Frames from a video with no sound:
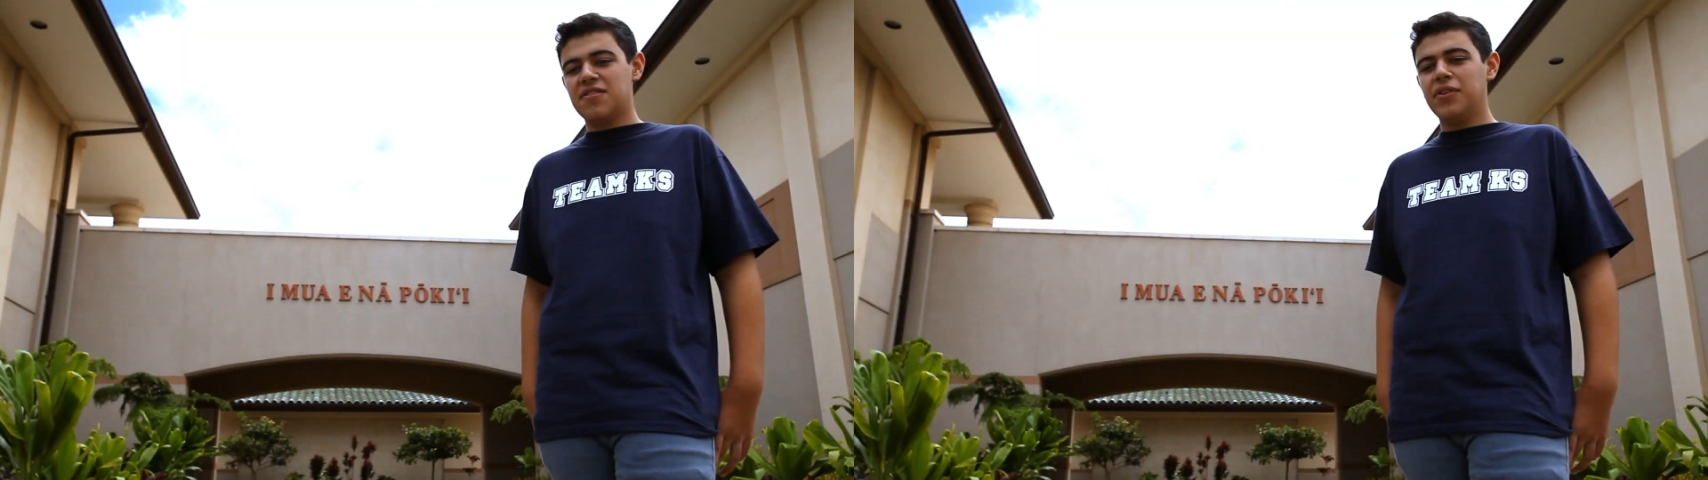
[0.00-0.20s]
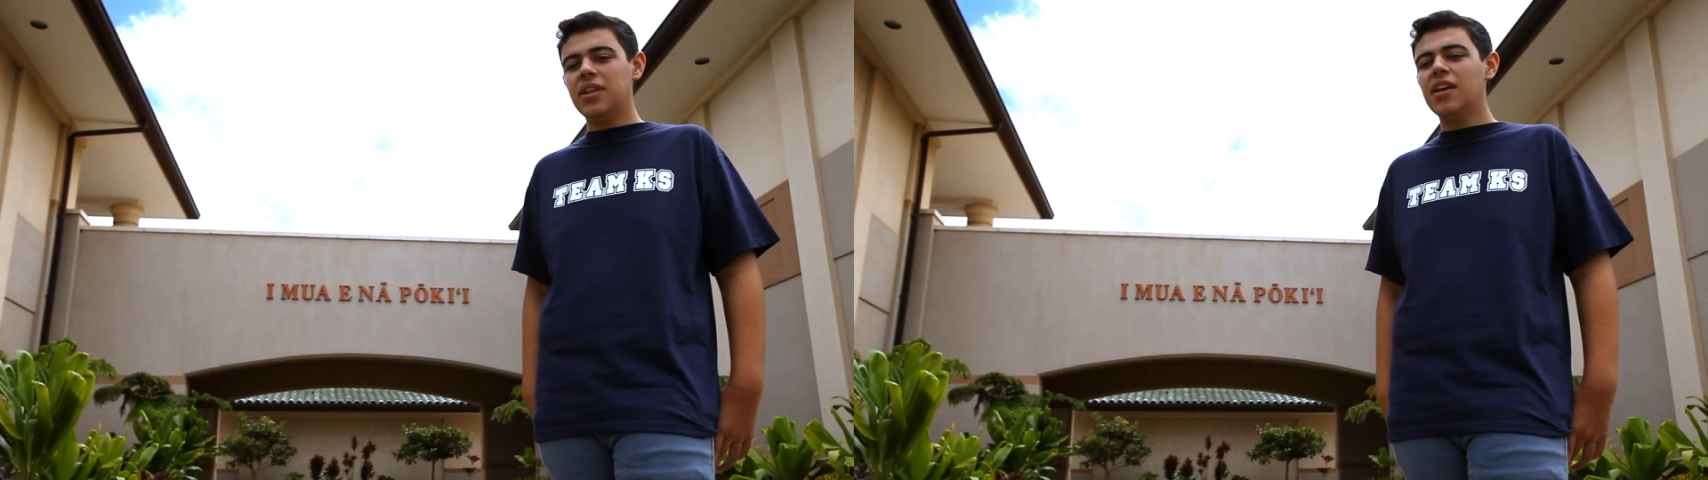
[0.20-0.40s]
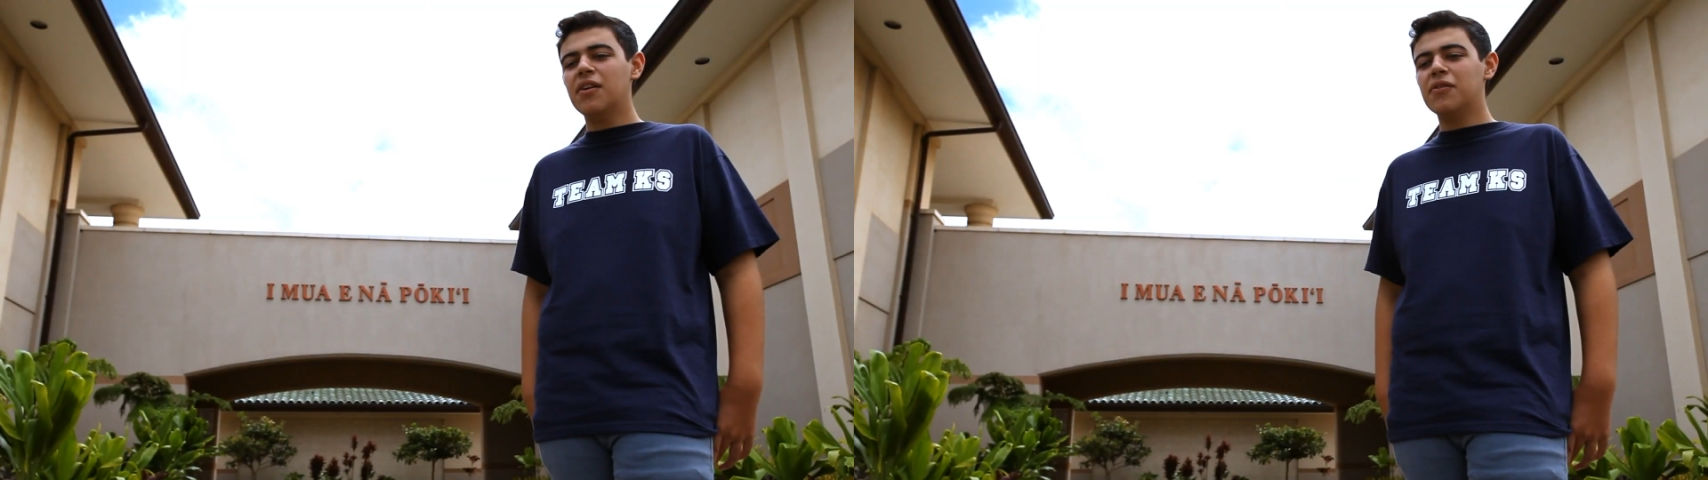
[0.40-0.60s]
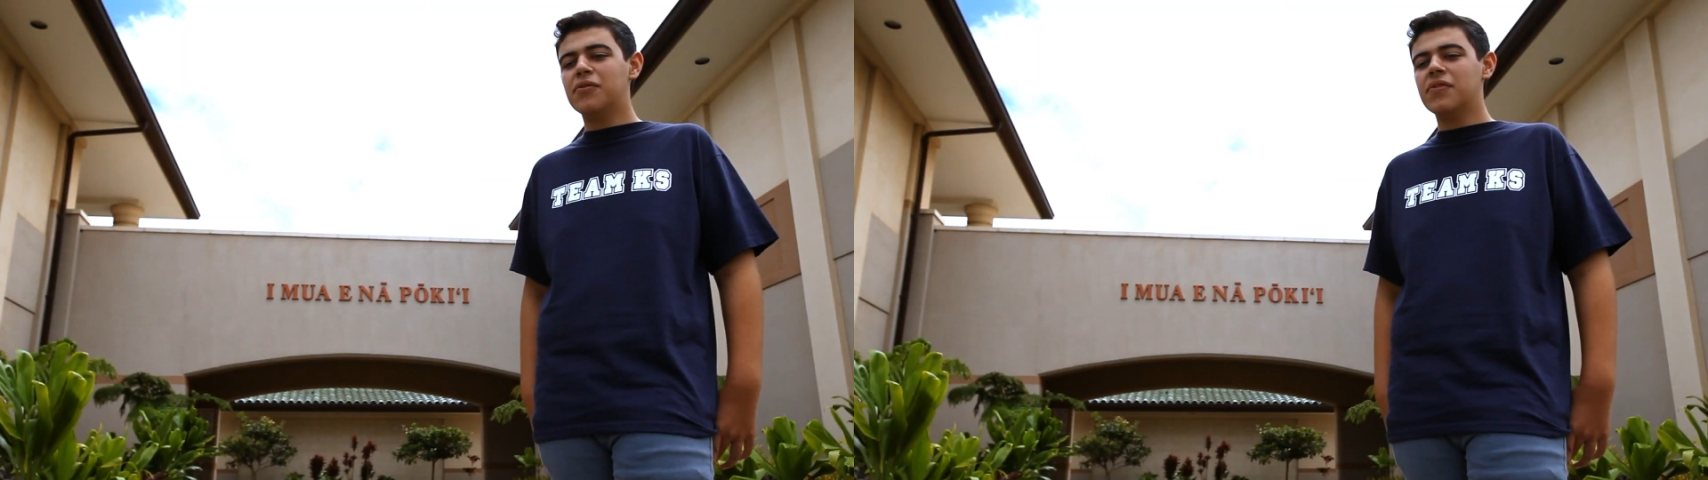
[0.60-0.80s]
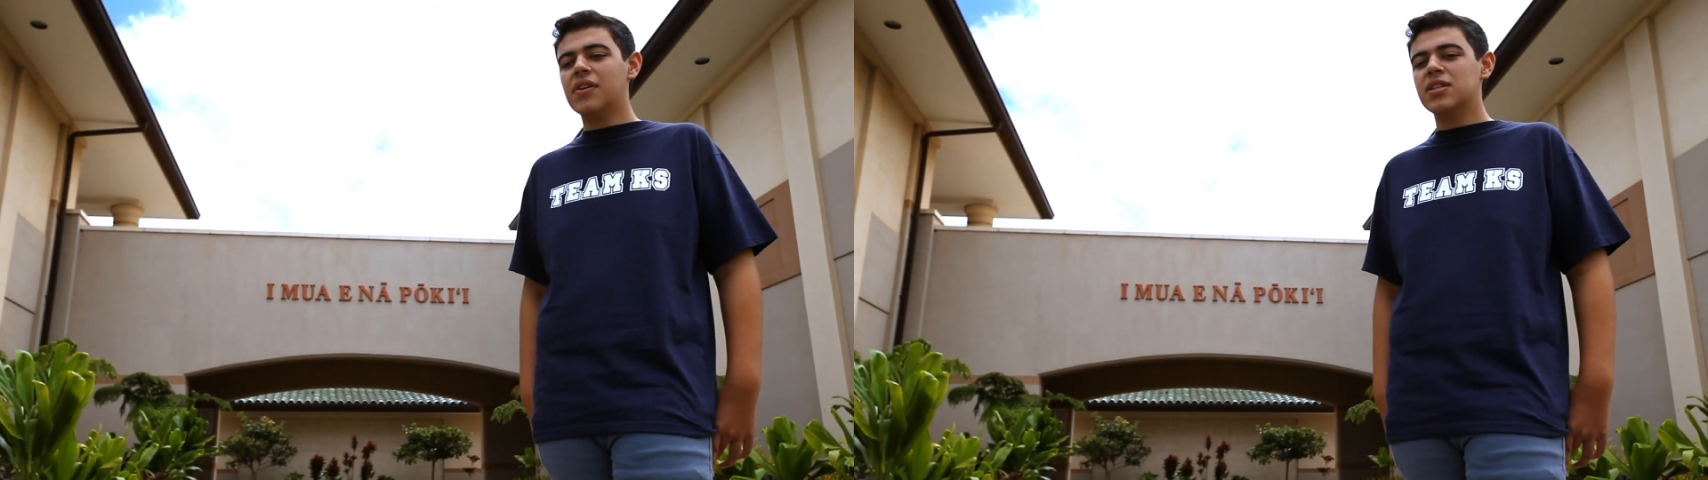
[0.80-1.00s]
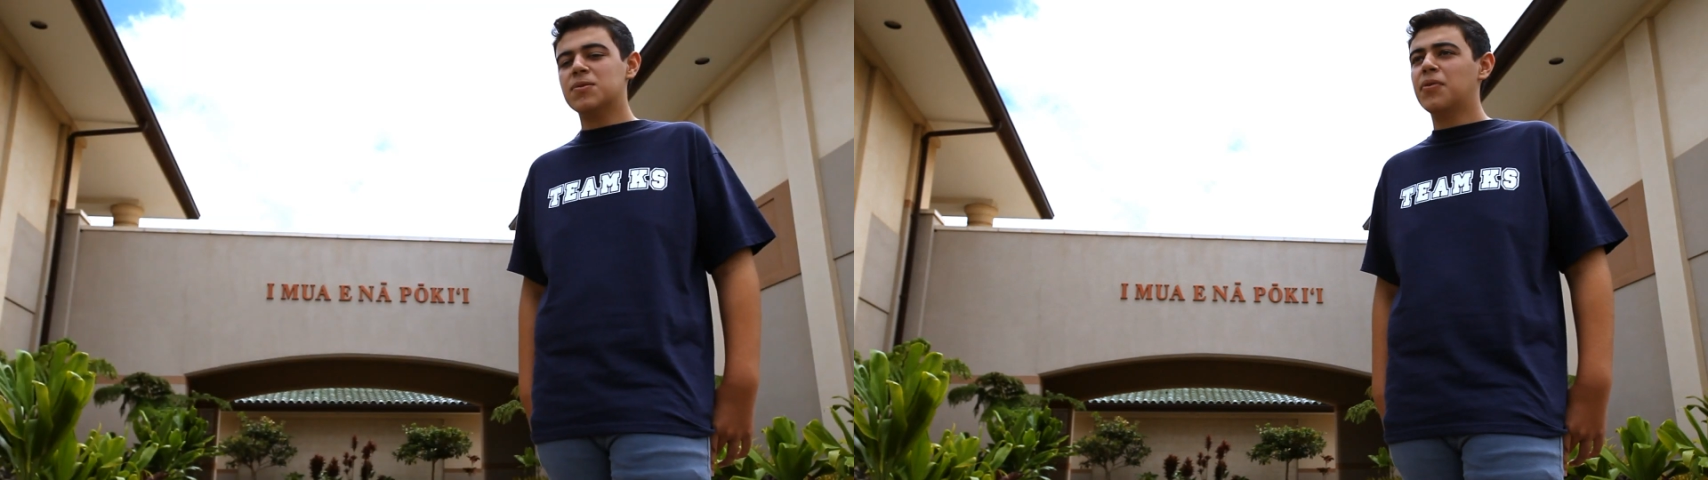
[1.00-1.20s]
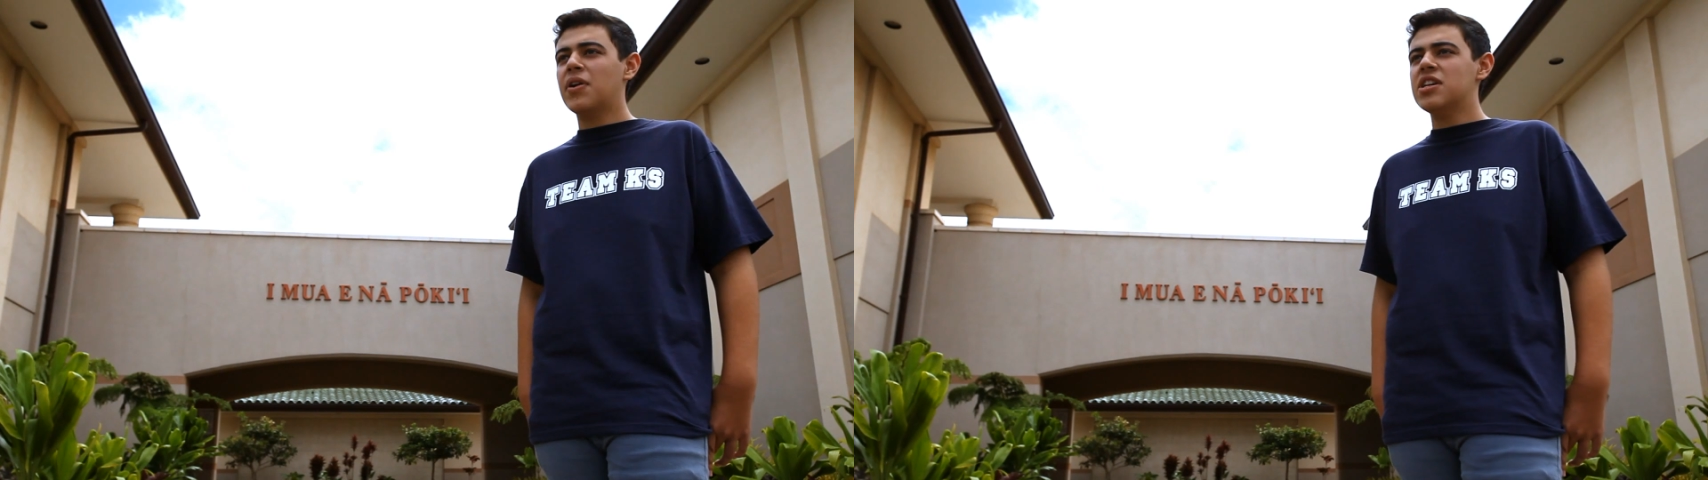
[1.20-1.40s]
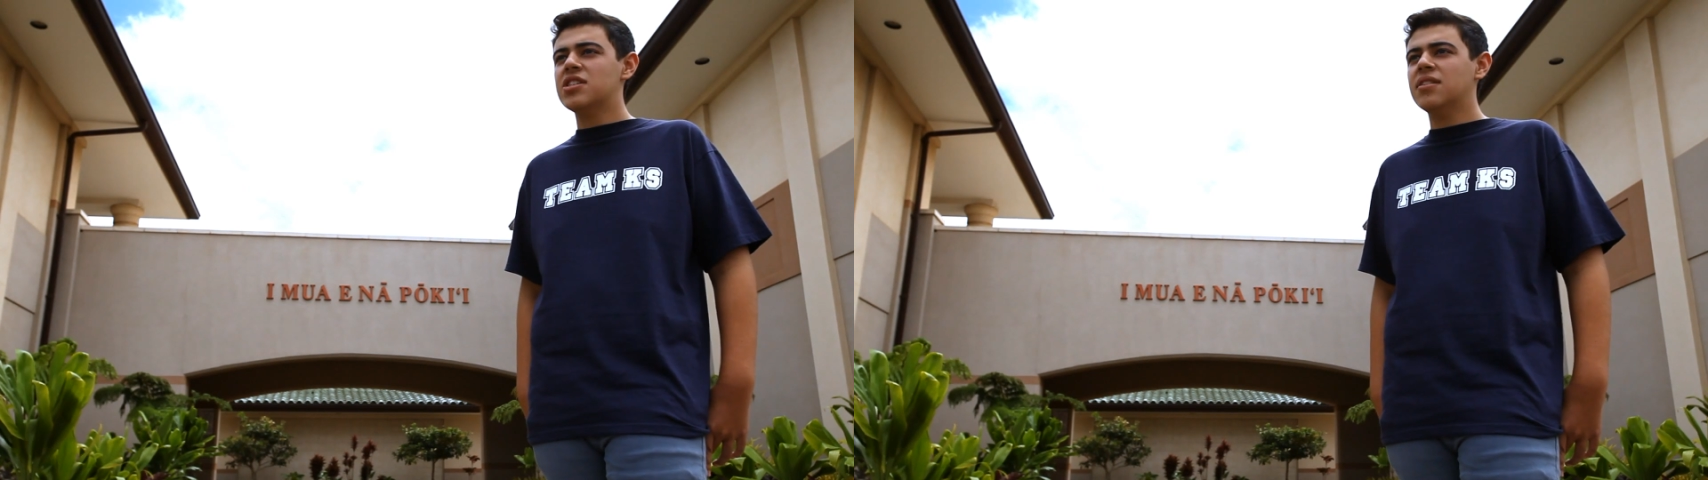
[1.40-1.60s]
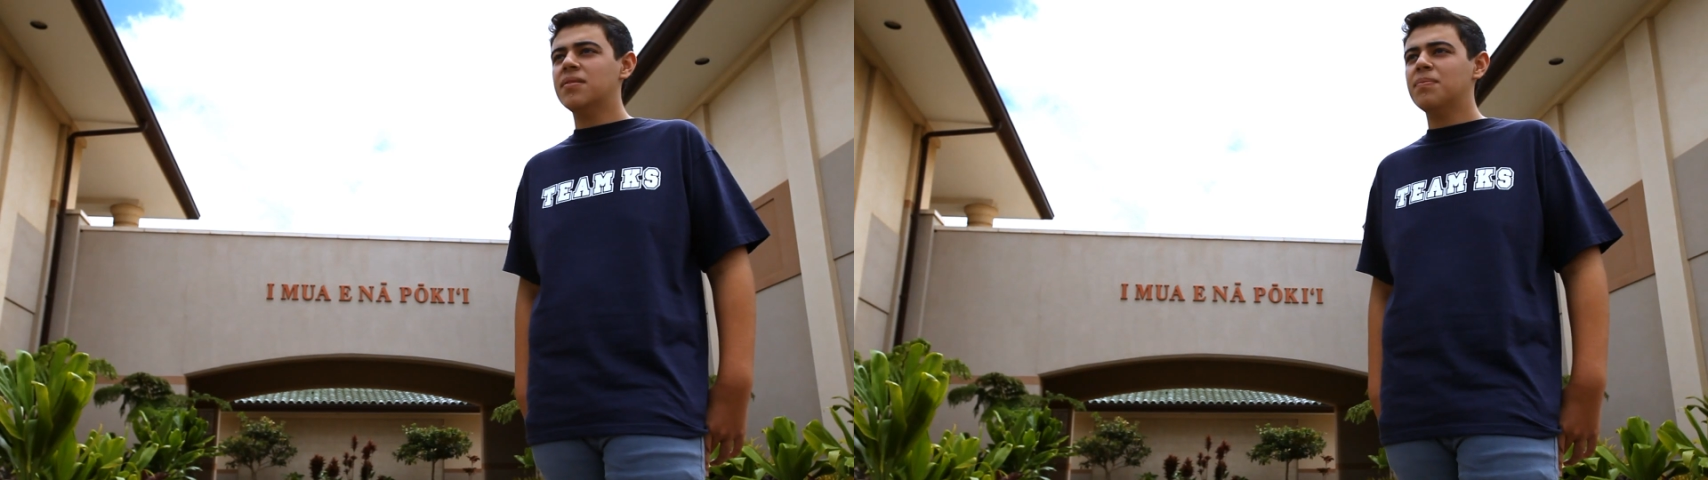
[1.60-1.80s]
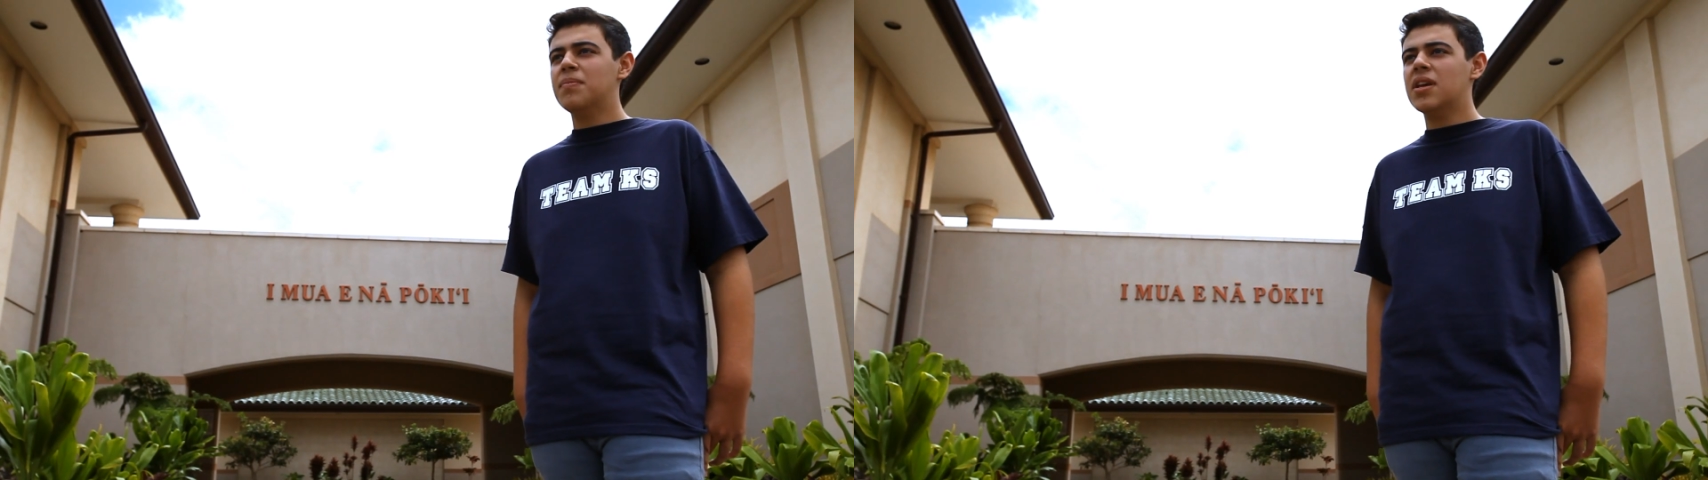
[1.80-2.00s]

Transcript: It's a feeling of inspiration